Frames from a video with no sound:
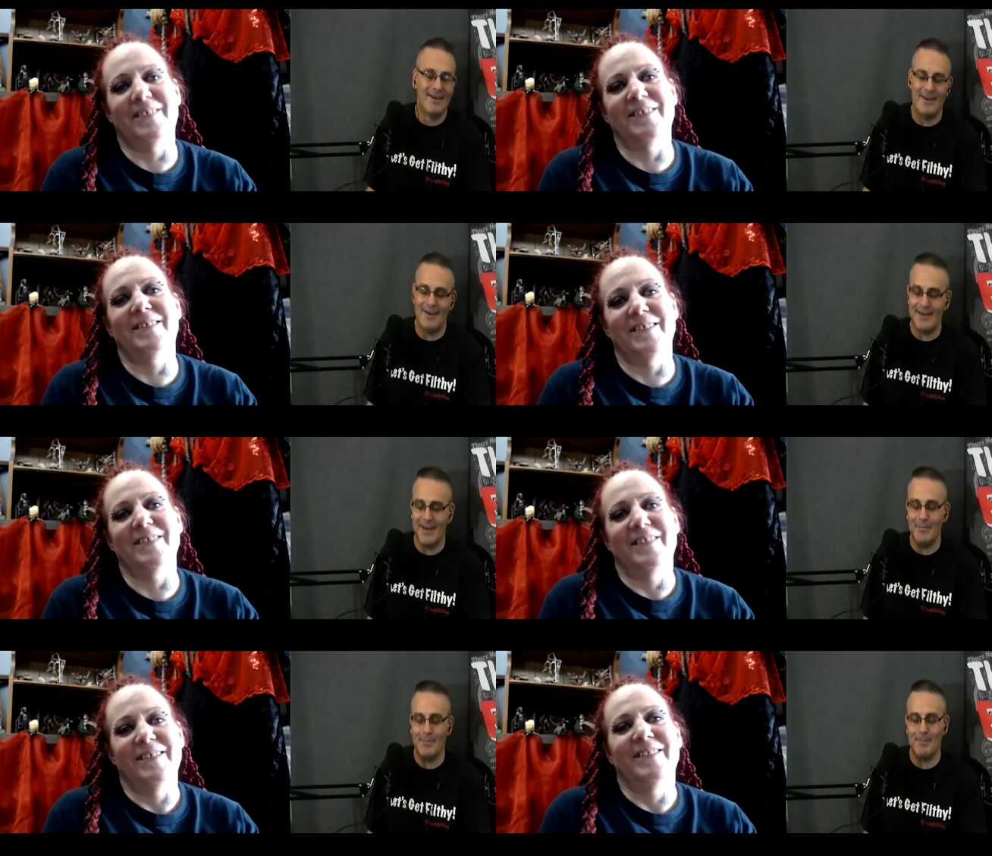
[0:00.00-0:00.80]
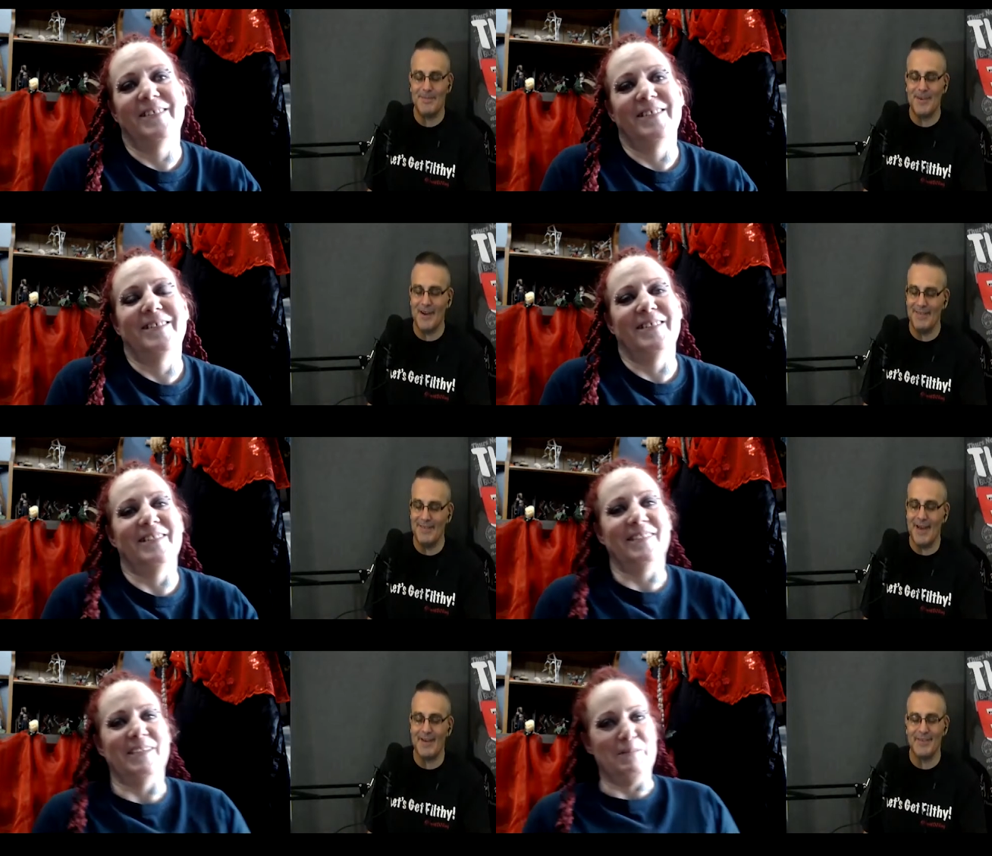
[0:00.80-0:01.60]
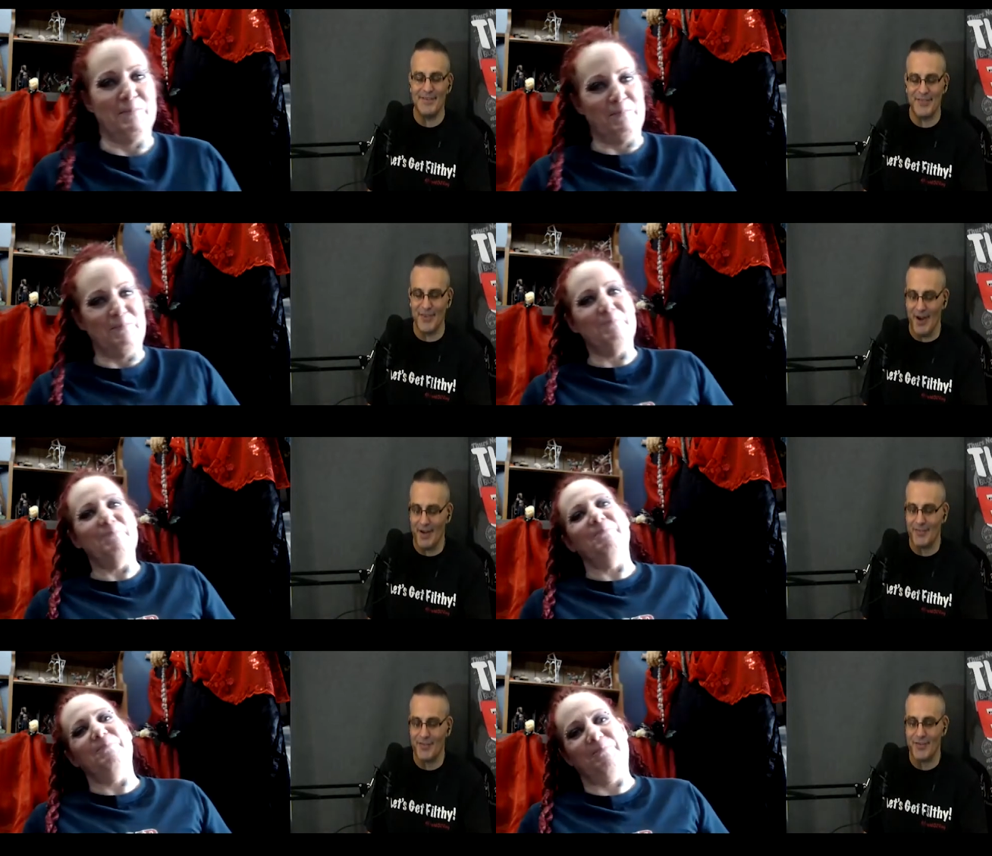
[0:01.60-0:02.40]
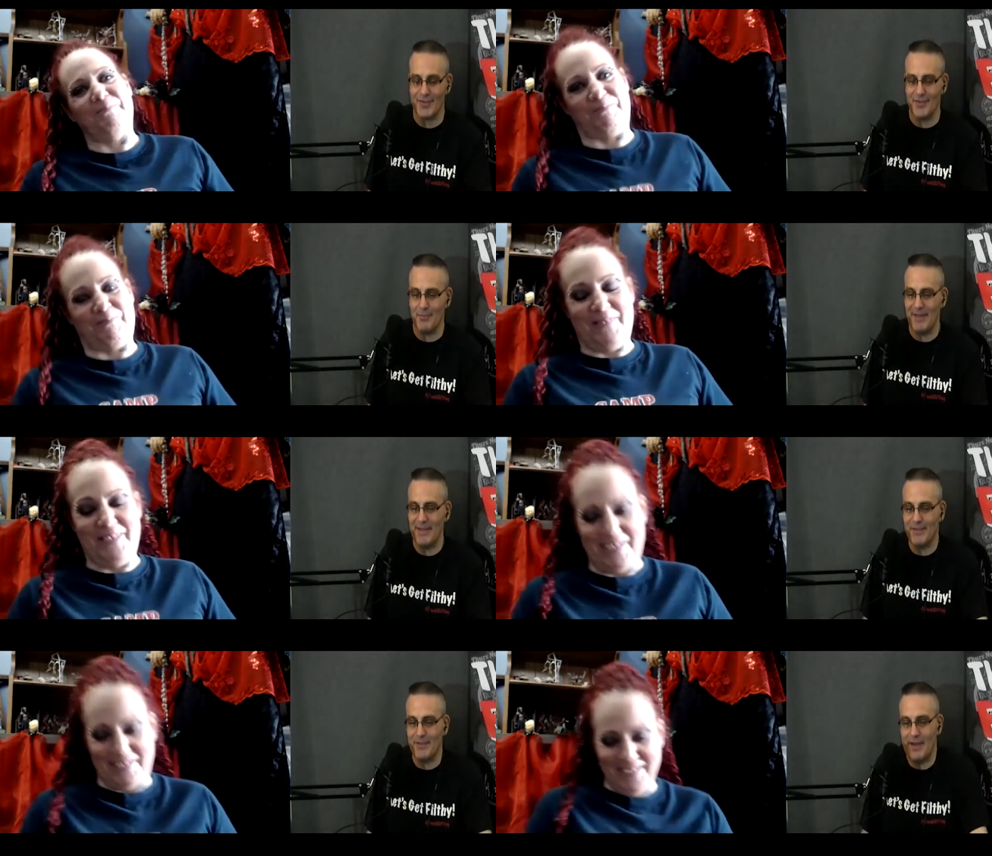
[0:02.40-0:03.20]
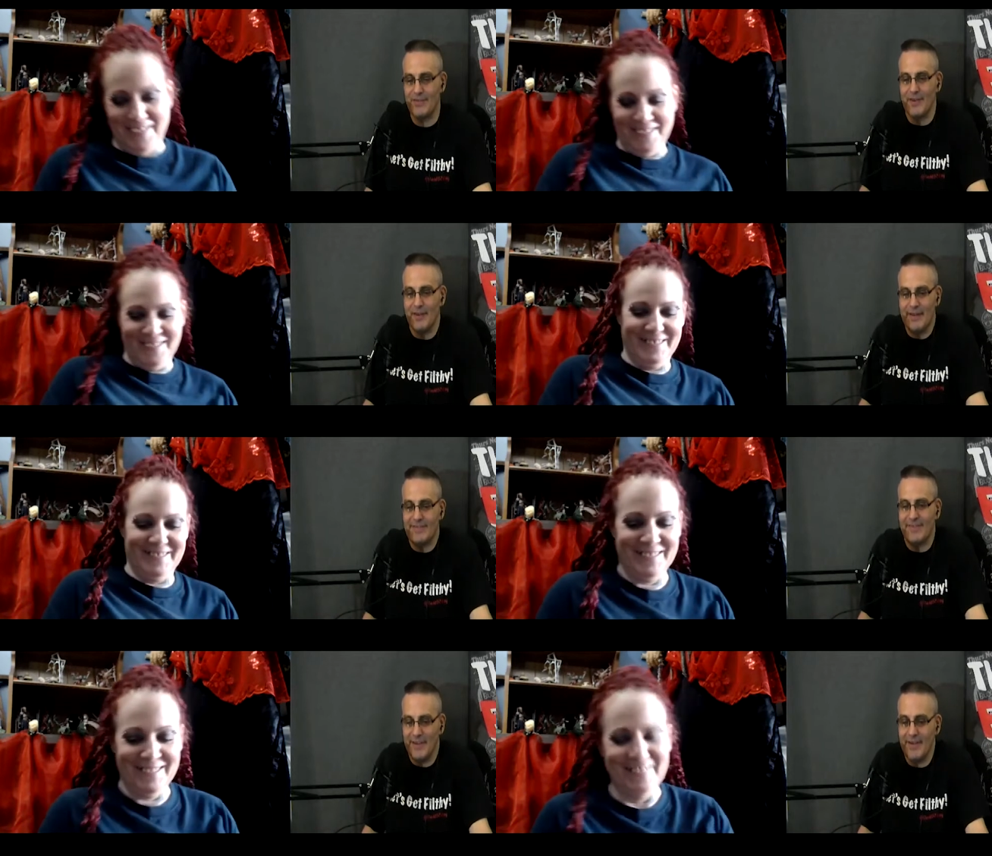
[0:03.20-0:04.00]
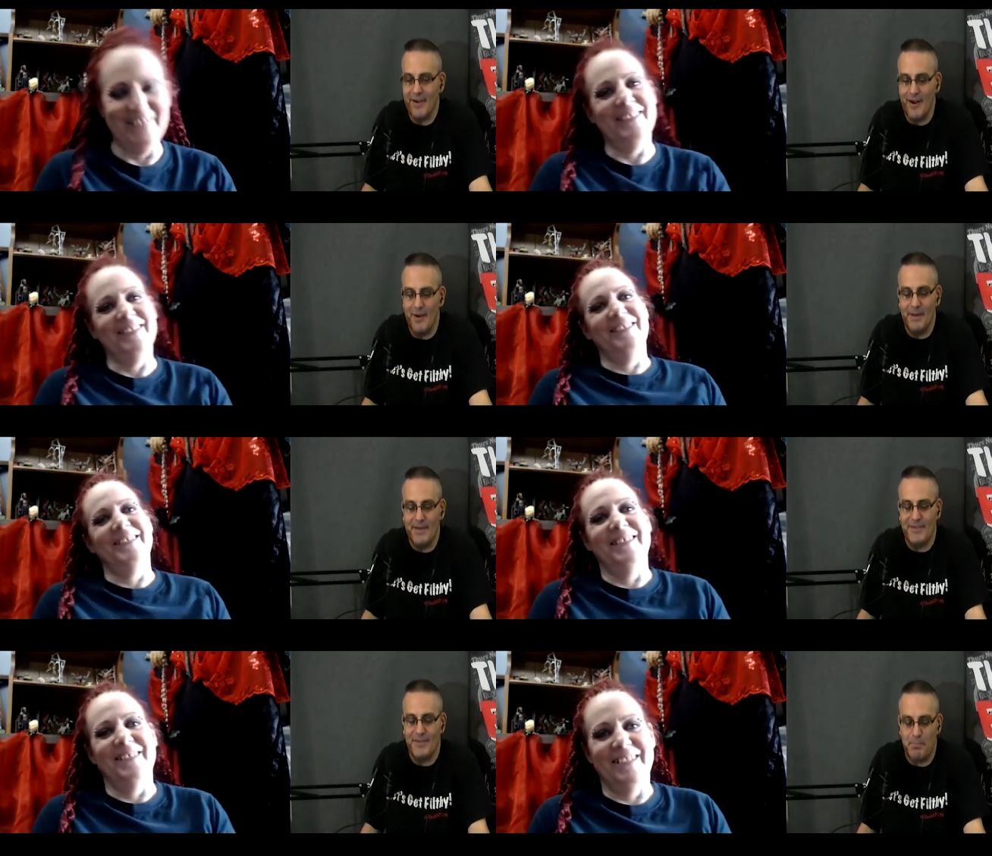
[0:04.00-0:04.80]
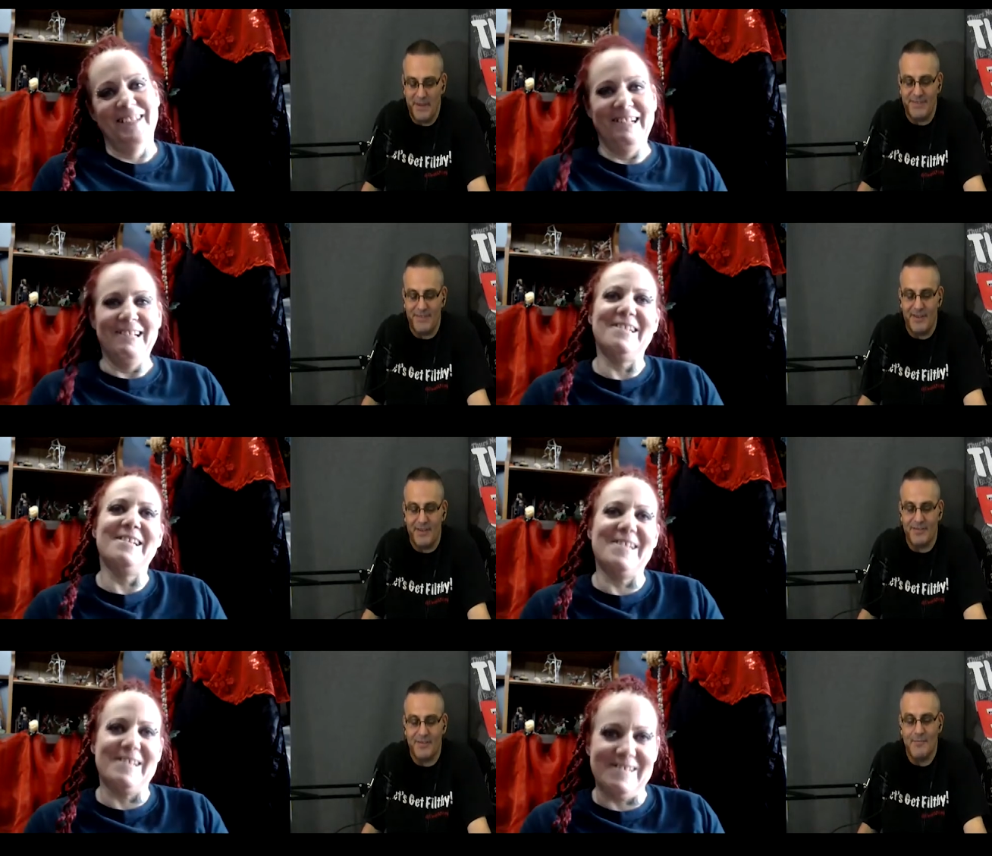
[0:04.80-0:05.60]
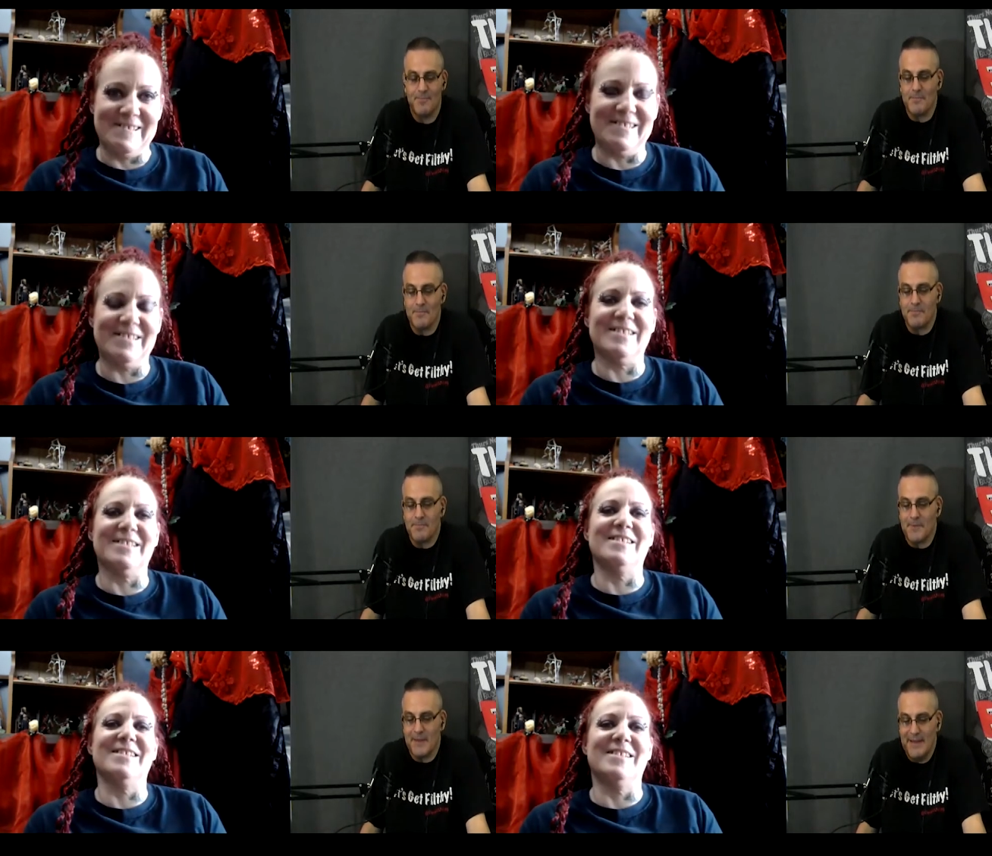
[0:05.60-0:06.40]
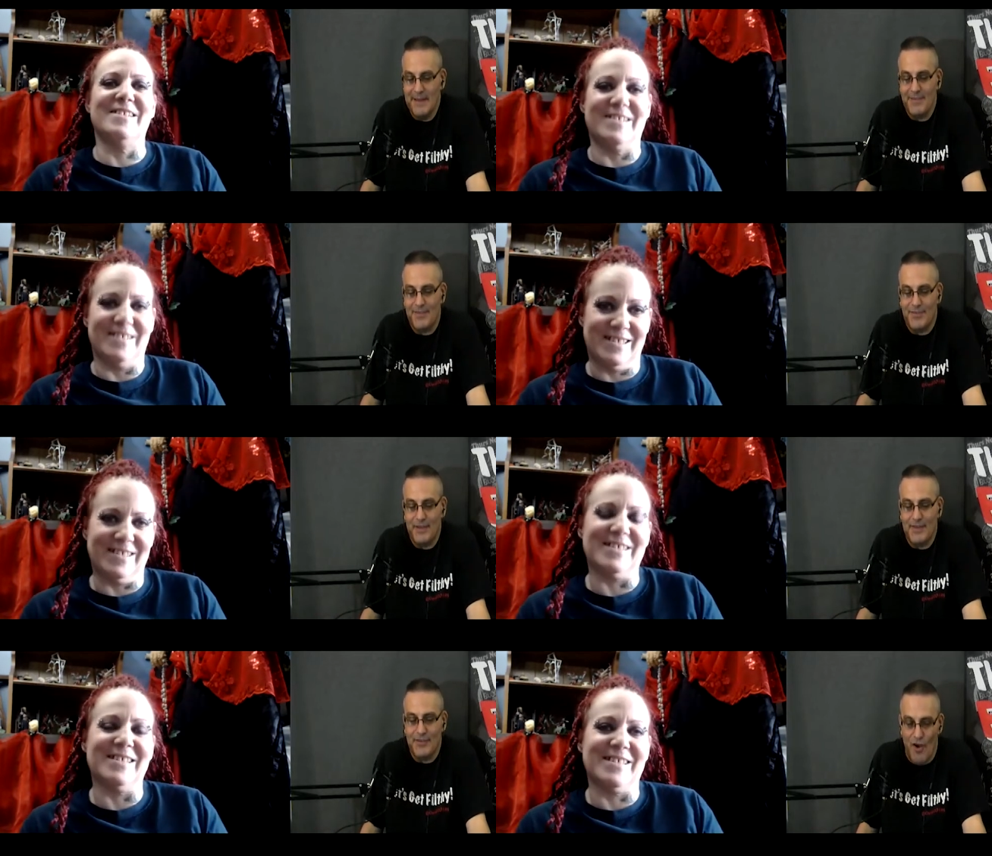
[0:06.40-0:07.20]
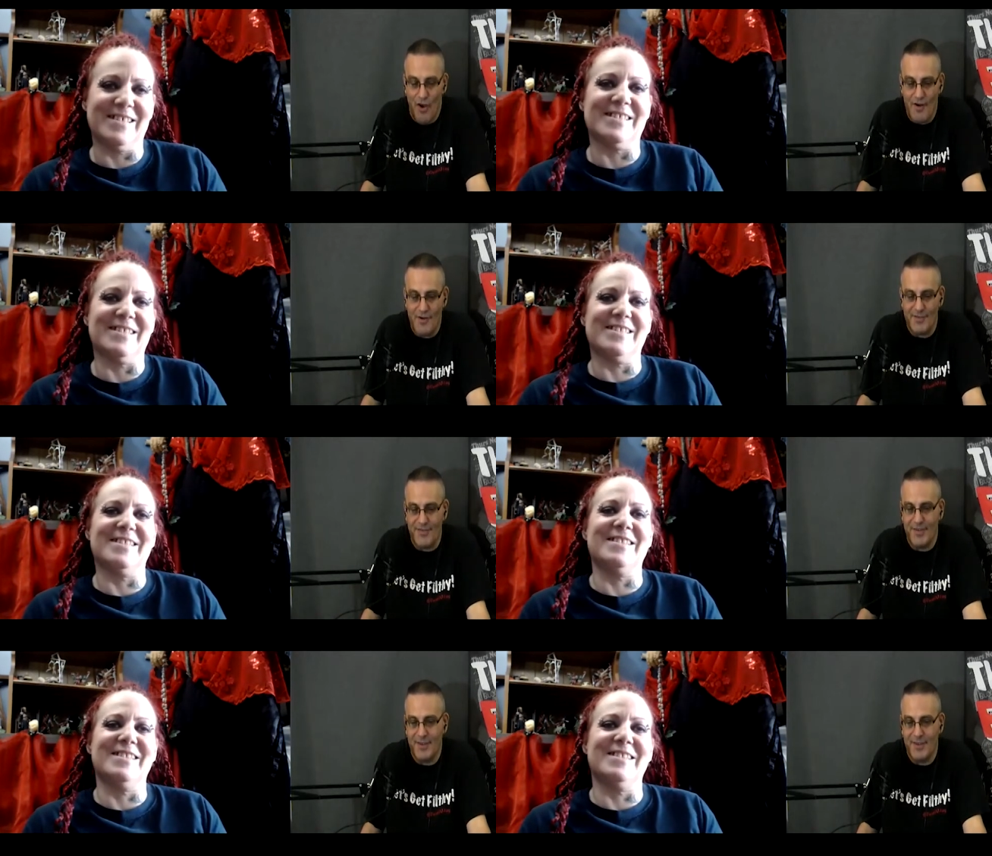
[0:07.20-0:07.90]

Speaker 1: Okay. Besides that, because it sucks. Because I mean, it's, yeah. it's it's his income, it's his business, it's his art.